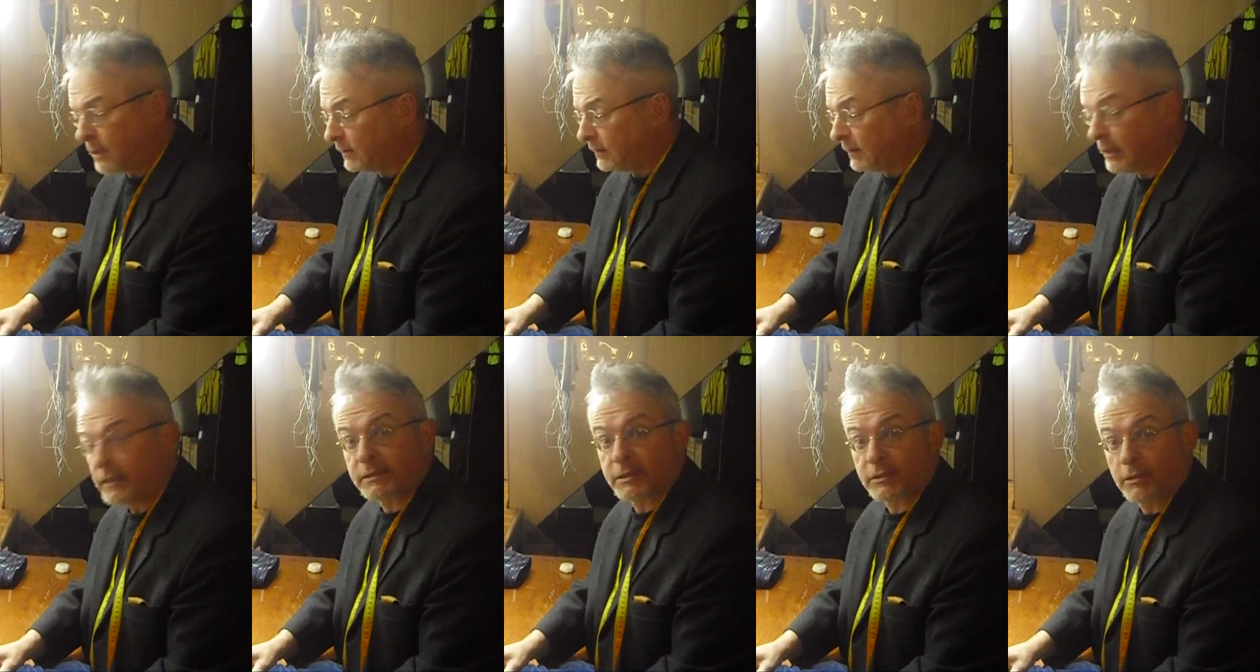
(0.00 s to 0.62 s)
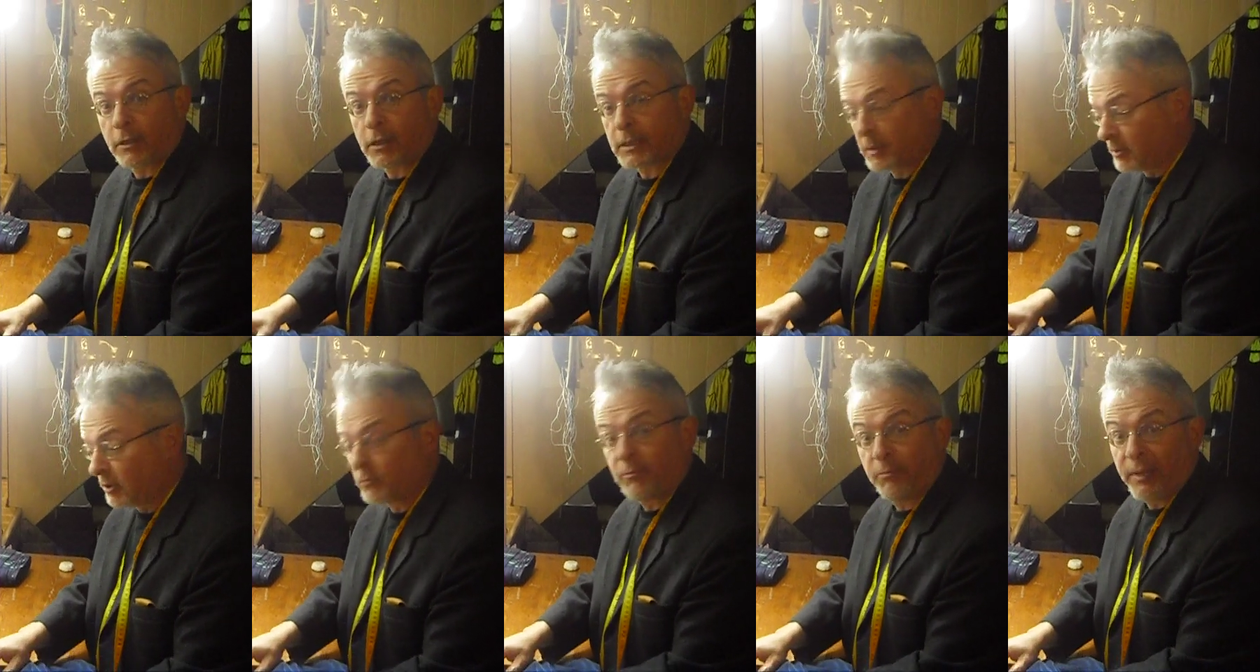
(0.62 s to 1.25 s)
Let's talk
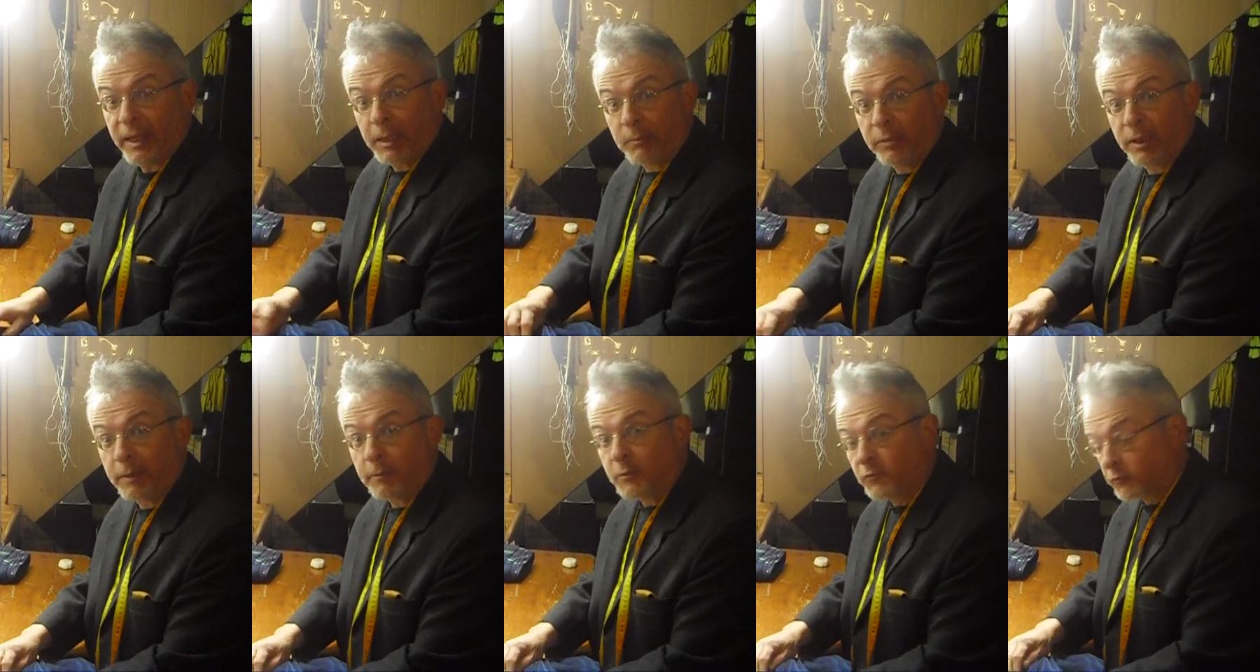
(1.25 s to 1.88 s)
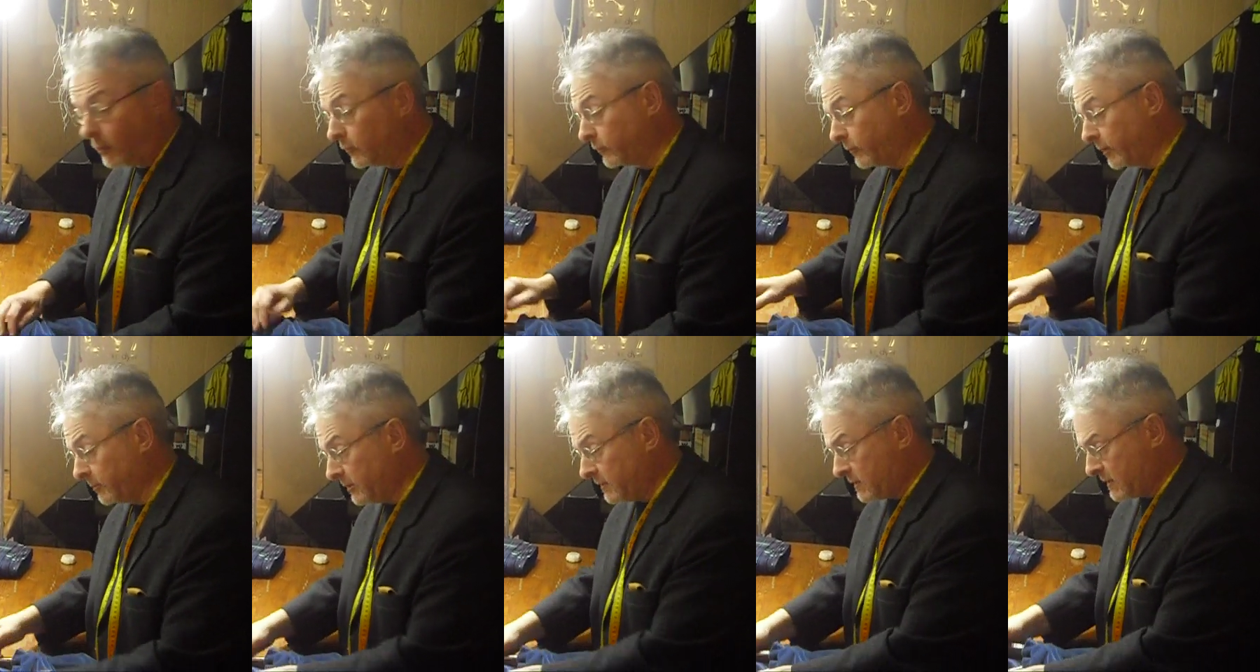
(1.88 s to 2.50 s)
about bagpipe drone
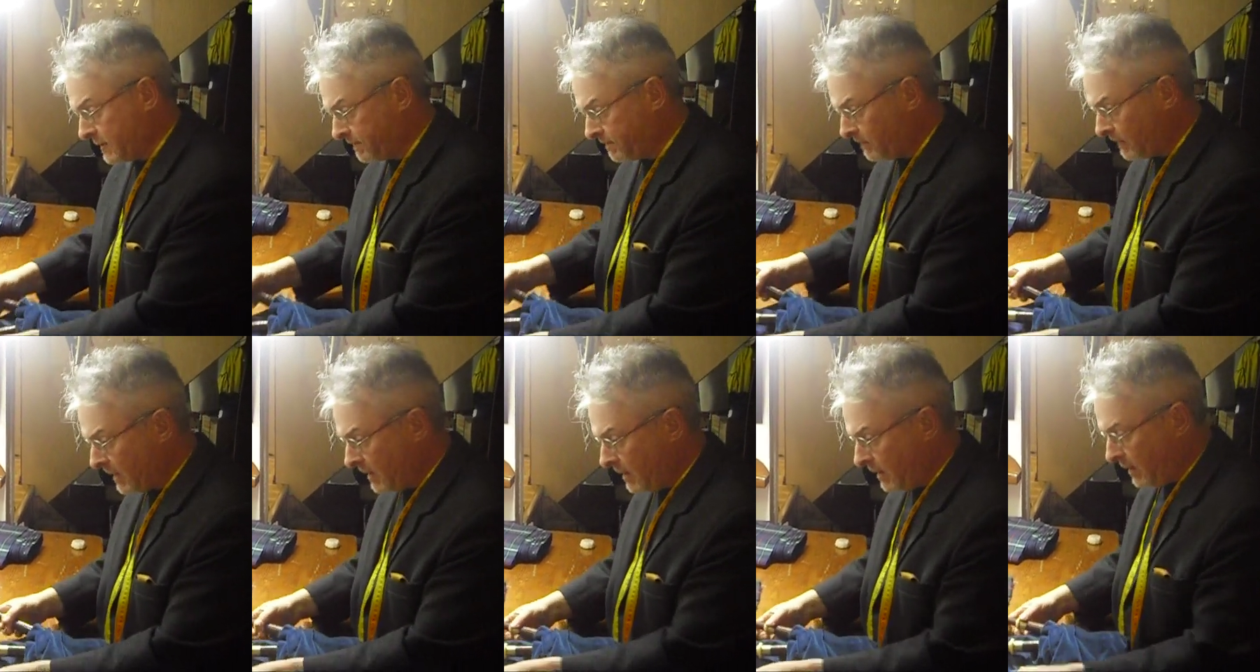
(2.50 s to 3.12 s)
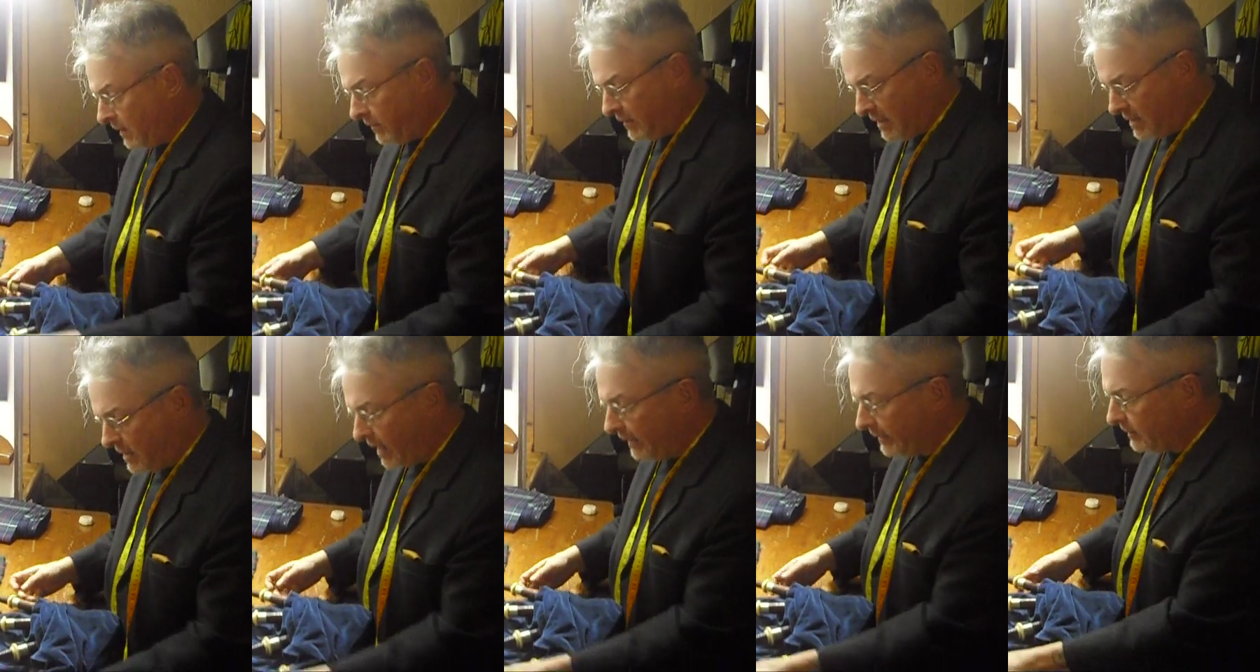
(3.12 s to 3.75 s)
ribbons. The
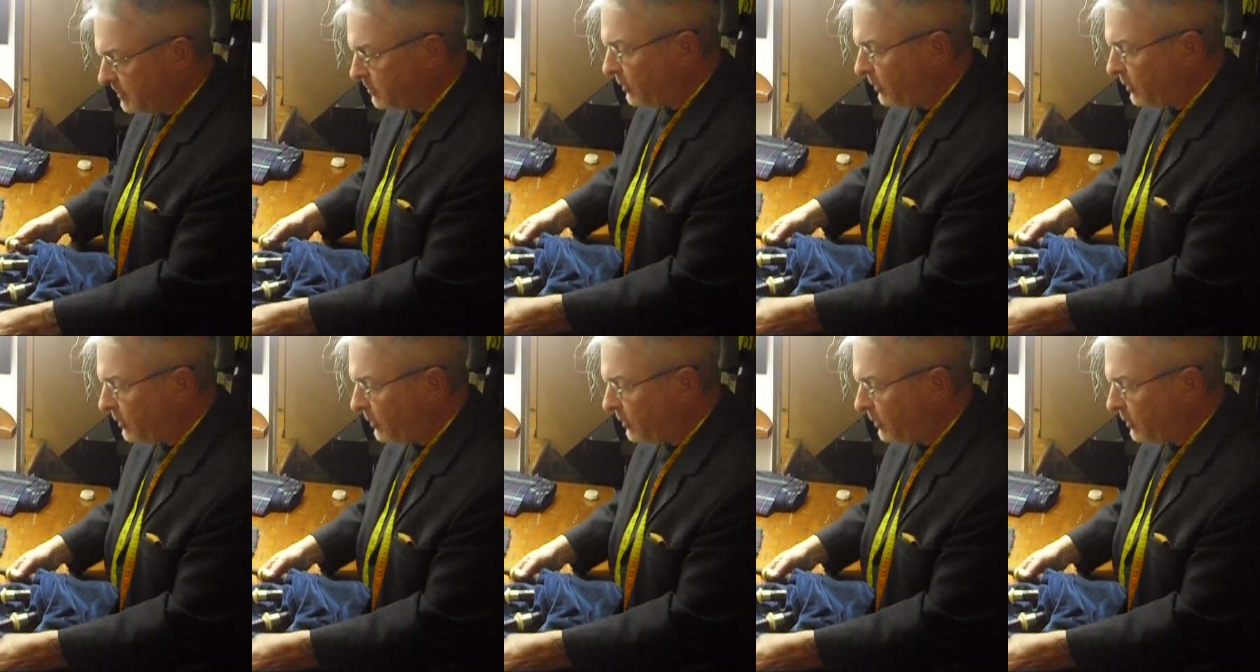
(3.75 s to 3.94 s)
highland